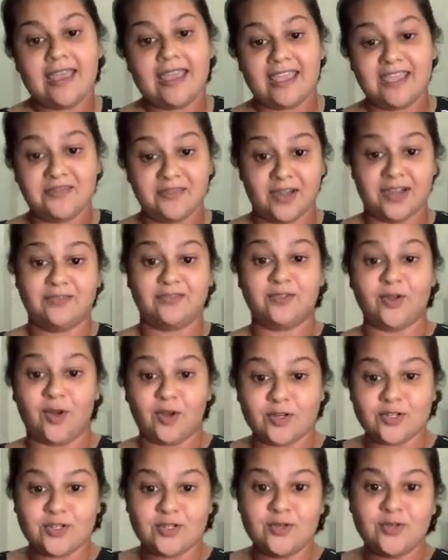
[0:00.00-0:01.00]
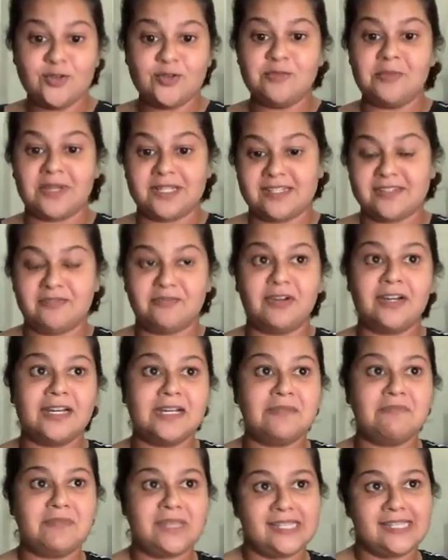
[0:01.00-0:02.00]
If I've taught you, you must have
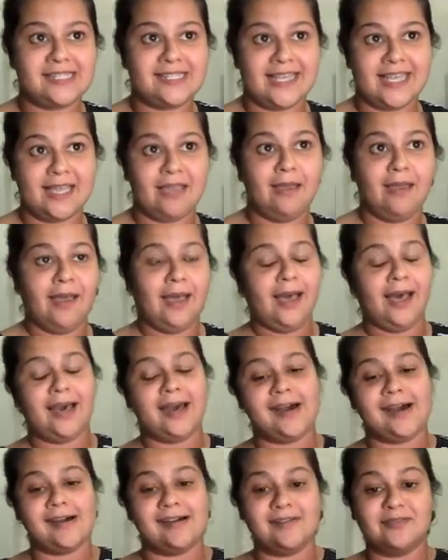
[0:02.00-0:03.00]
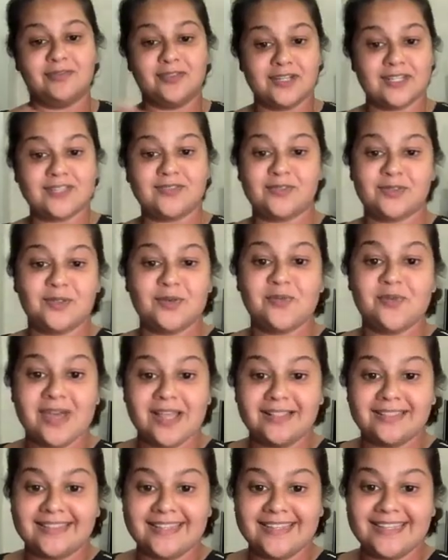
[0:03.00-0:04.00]
heard me say verse for the
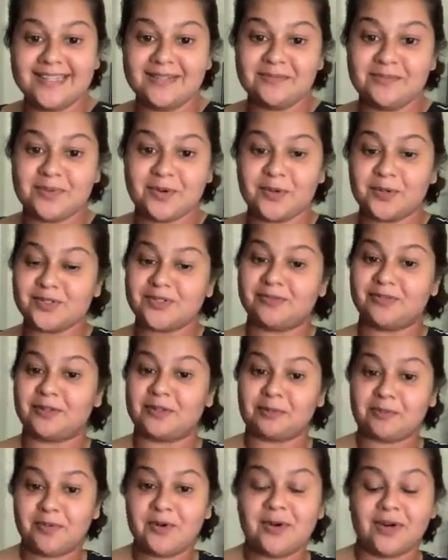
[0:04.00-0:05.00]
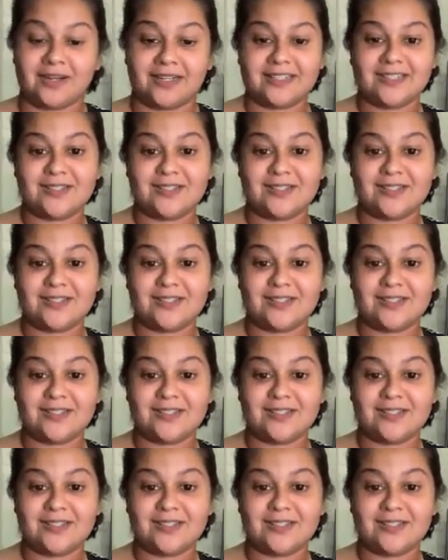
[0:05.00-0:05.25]
wealthy and prose for the poor.